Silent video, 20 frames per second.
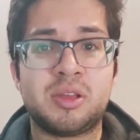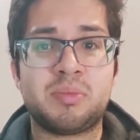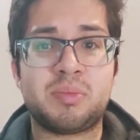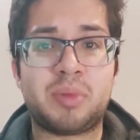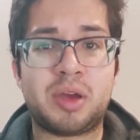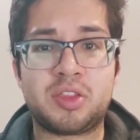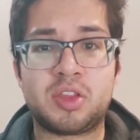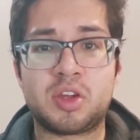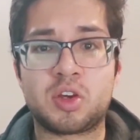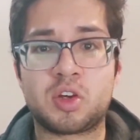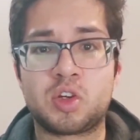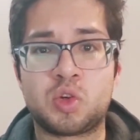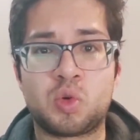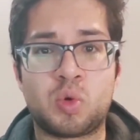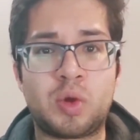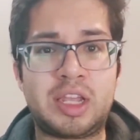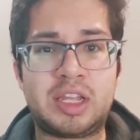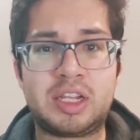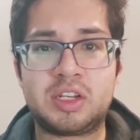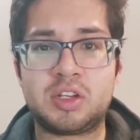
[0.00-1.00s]
by their
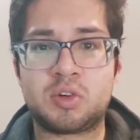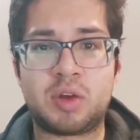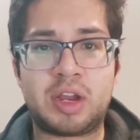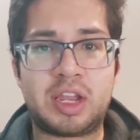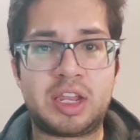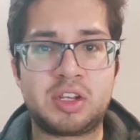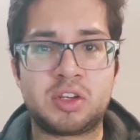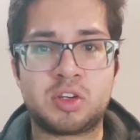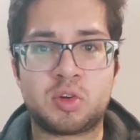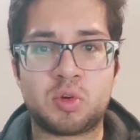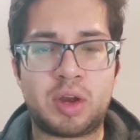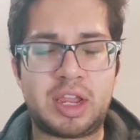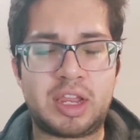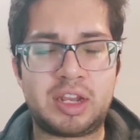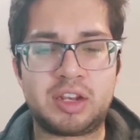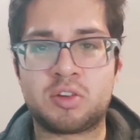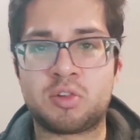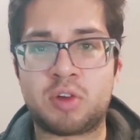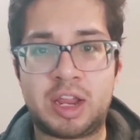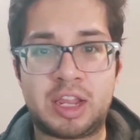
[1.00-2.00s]

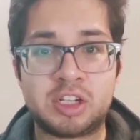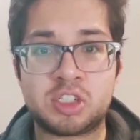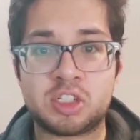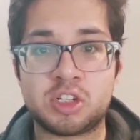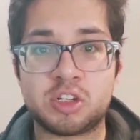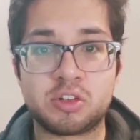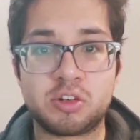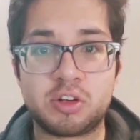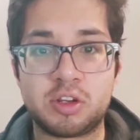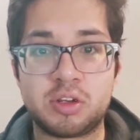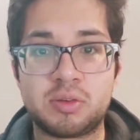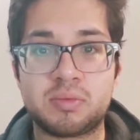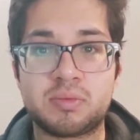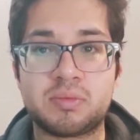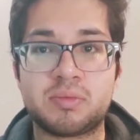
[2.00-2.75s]
great-great-great-grandchildren.